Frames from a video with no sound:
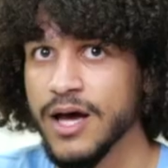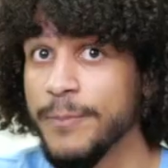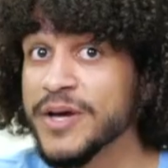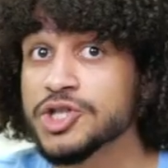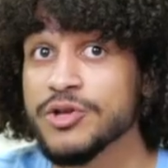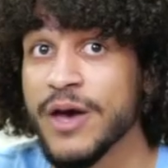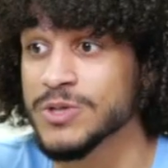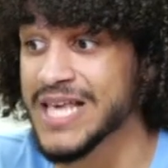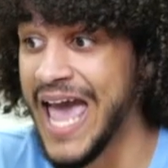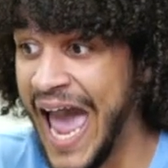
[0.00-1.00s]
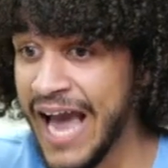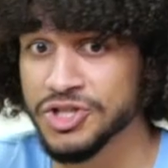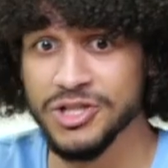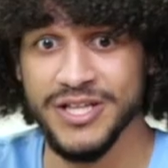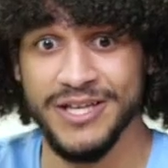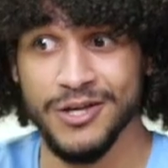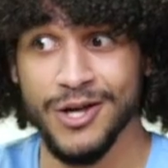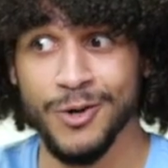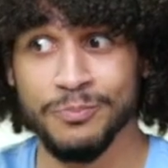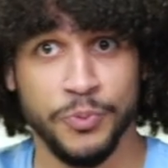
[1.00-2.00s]
A picture that was actually
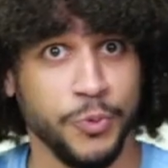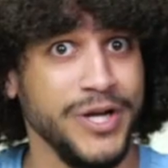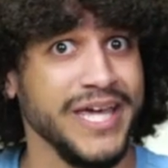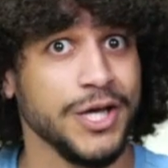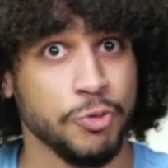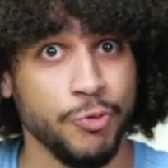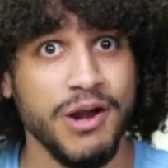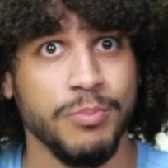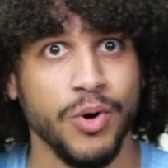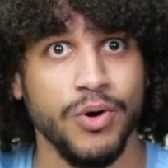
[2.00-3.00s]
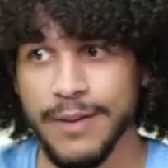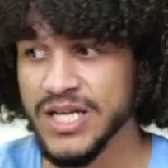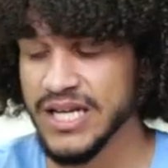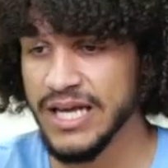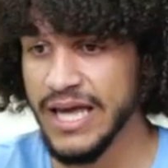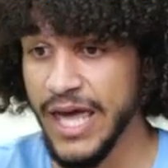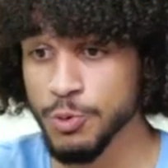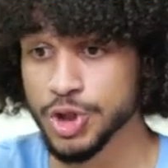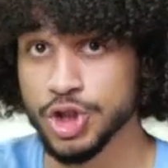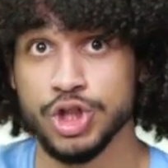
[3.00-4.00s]
pretty incredible. I mean, it
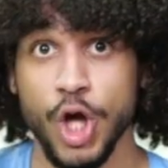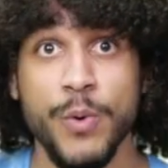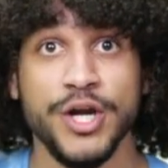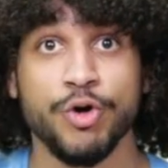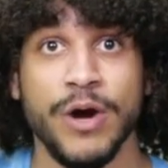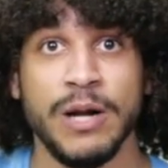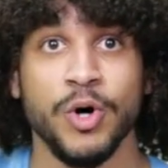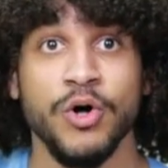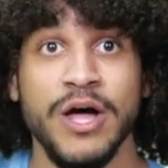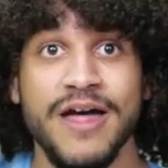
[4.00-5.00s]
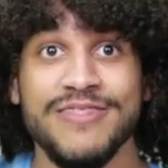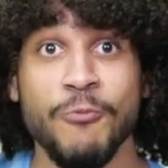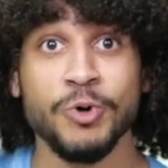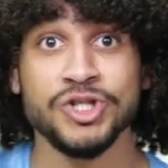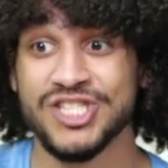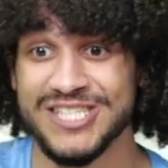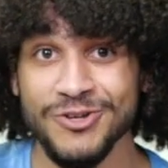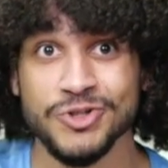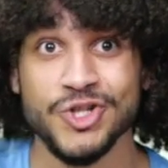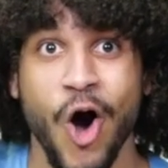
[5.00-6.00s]
was so incredible that we're
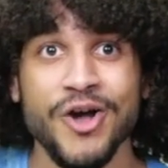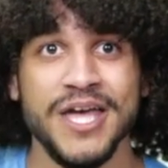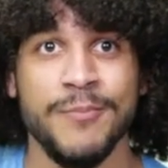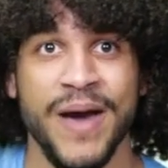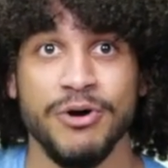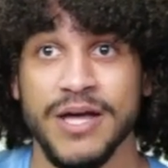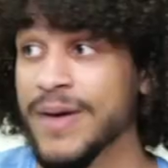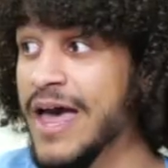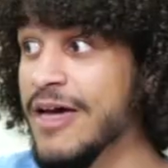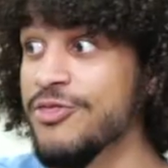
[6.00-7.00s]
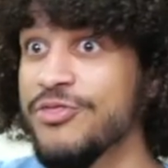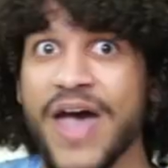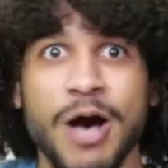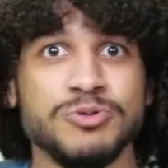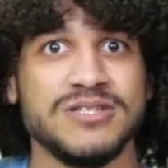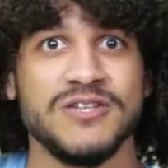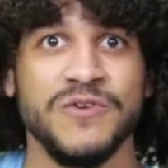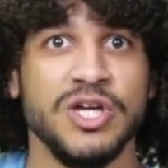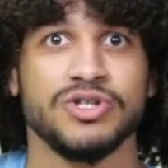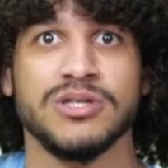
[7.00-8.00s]
still talking about him thousands of
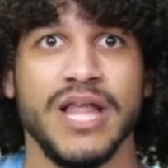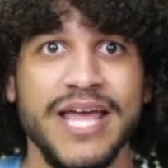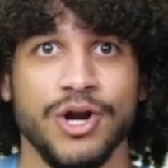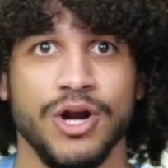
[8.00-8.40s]
years later.